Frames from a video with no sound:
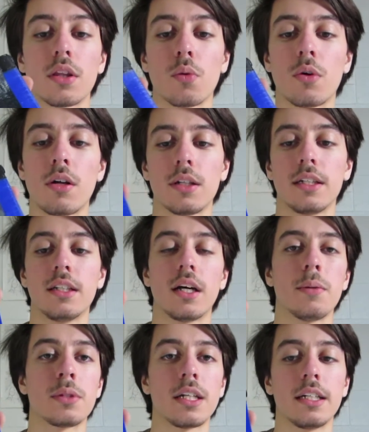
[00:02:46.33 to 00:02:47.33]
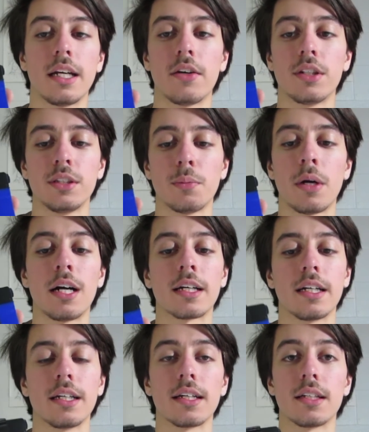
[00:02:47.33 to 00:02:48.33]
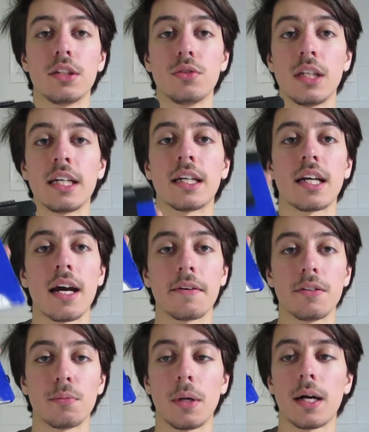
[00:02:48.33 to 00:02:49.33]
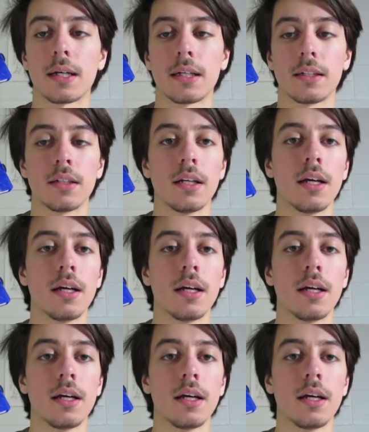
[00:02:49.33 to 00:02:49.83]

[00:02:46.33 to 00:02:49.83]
the wallet in upside down in your pocket and you take it out of your pocket,